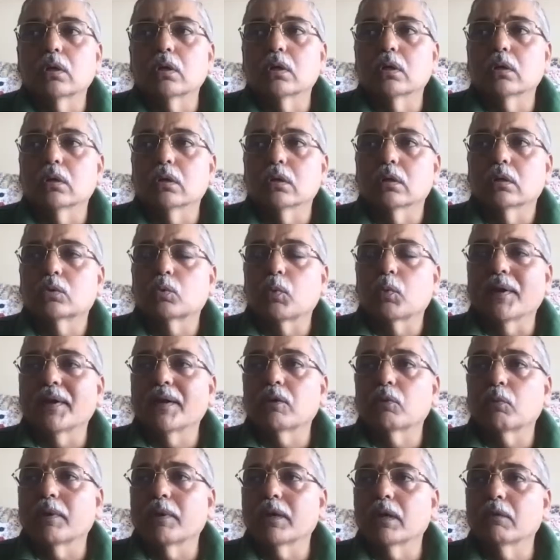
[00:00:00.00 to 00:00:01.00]

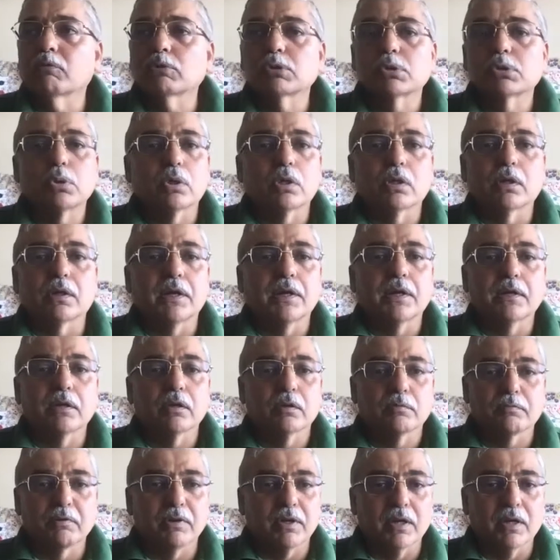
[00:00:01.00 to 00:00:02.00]
2020 was not a great
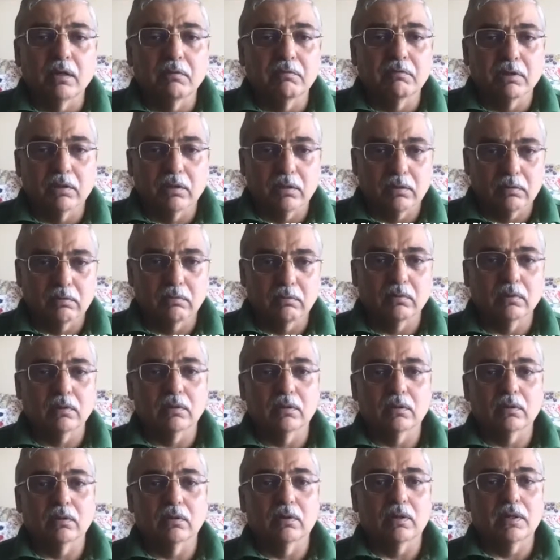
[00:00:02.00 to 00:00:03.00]
year for anyone,
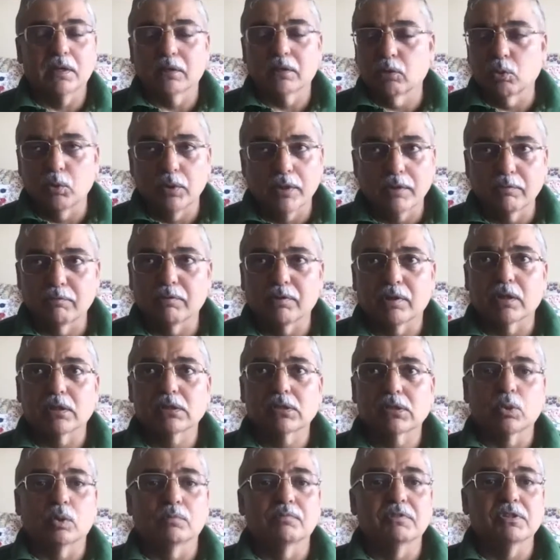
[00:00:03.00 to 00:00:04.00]
including for
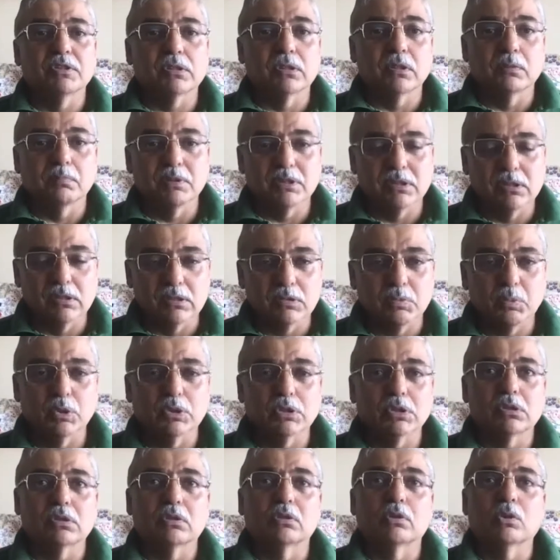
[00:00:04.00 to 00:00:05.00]
us. Obviously, business
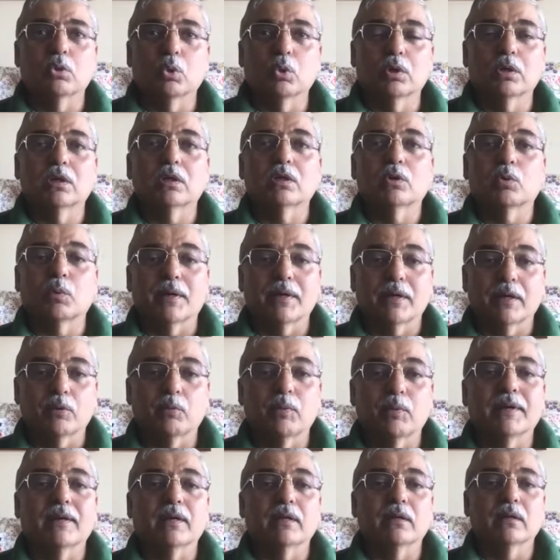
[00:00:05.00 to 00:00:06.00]
was lower in
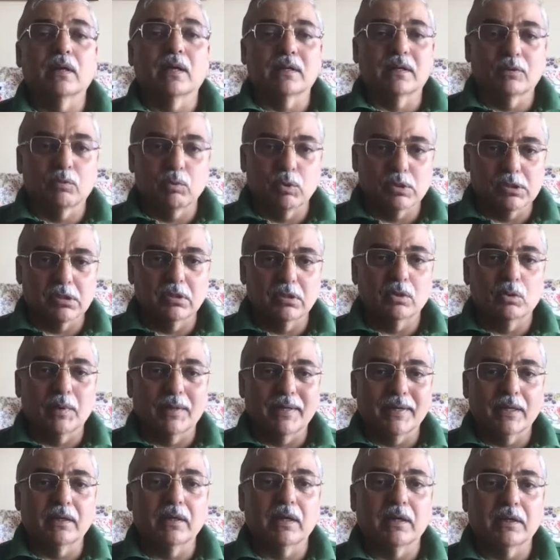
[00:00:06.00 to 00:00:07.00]
2020 than it was in
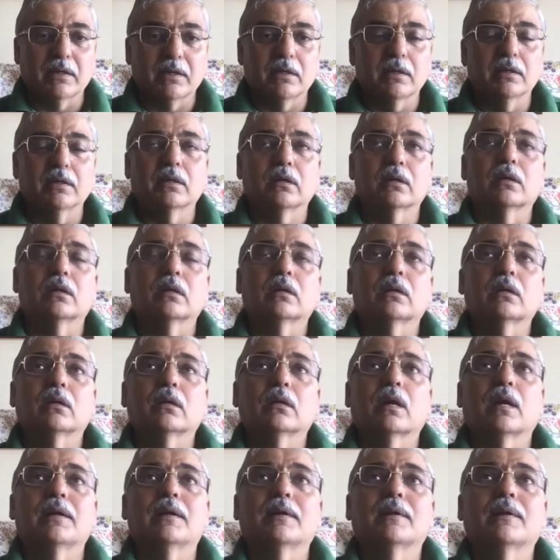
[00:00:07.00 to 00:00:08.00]
2019,
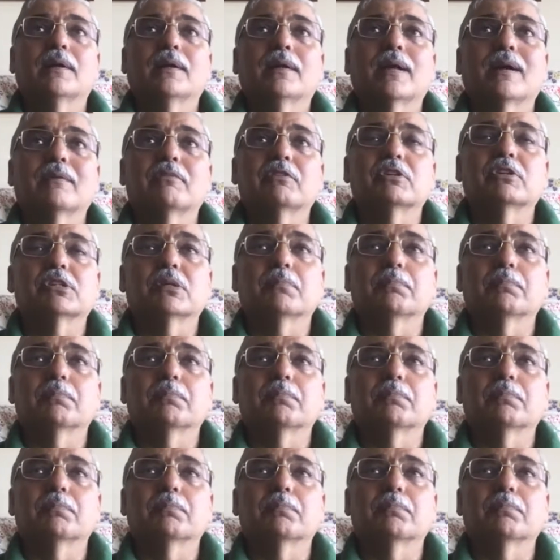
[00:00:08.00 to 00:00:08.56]
and it did have its